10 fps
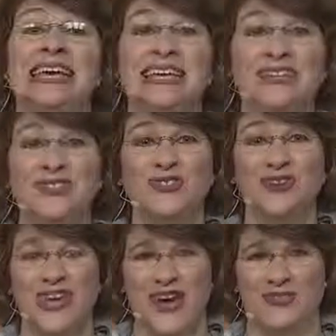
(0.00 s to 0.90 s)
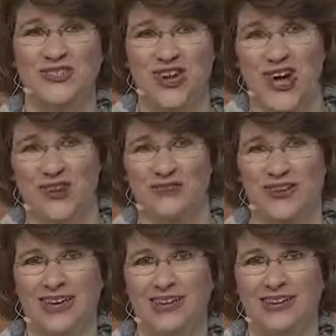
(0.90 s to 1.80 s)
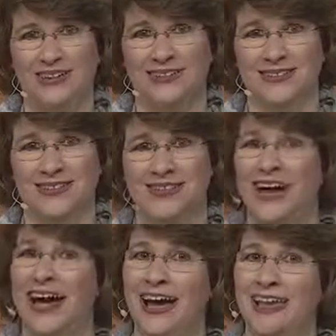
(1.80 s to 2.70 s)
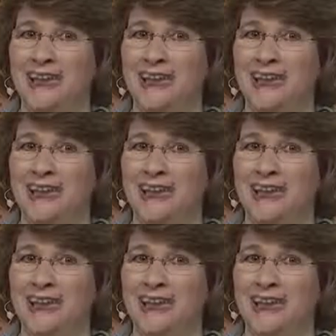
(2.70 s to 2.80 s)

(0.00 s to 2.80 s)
history of geography. I